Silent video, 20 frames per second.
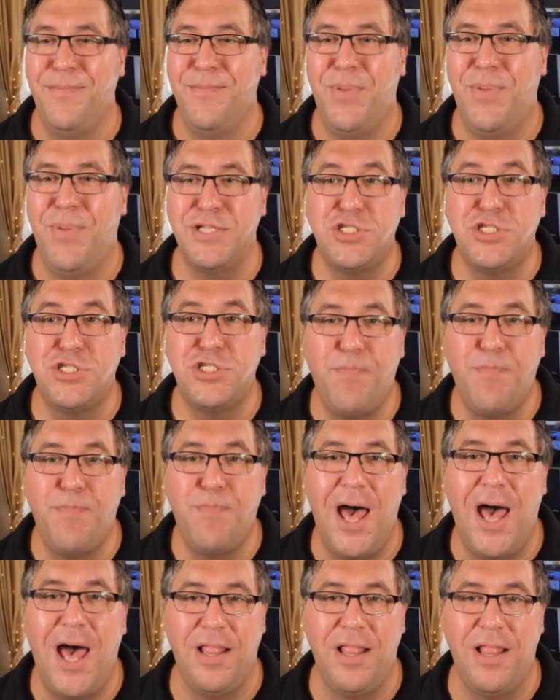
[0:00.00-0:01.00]
But
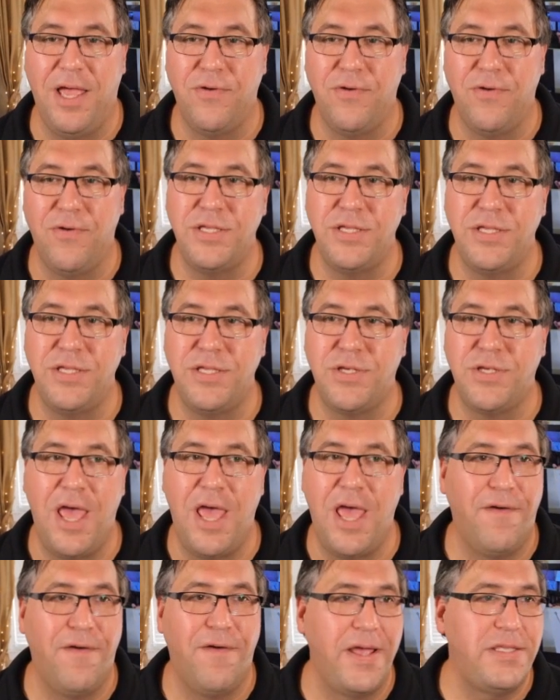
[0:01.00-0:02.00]
spotlight, right? So
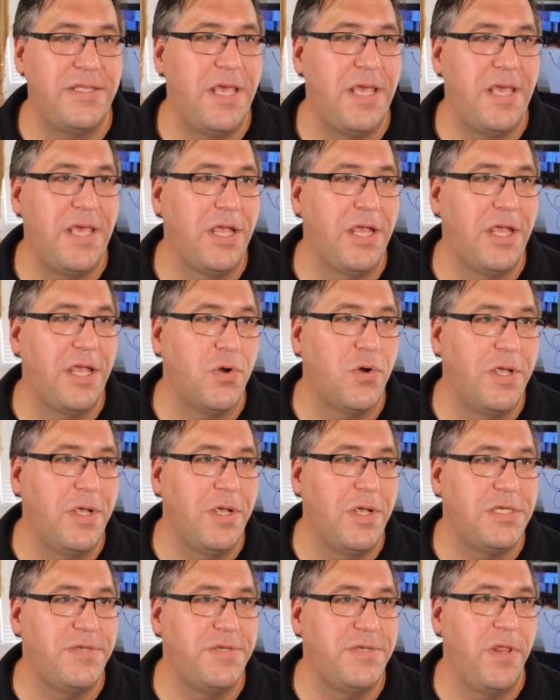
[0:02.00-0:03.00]
now if I take
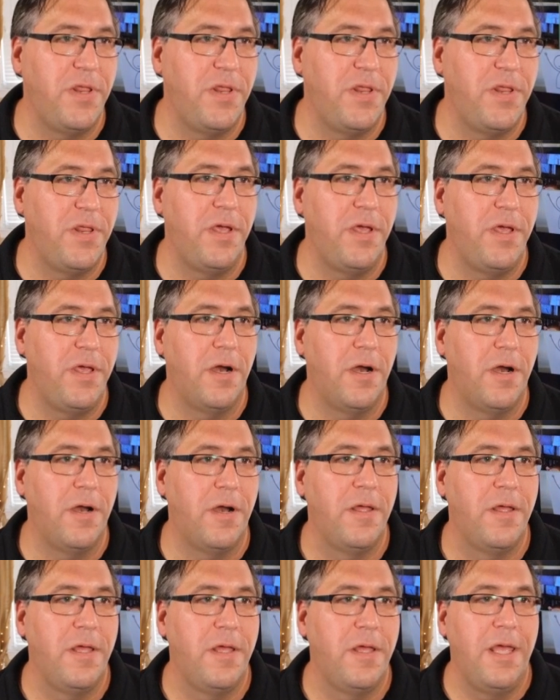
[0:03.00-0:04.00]
Chris's video here,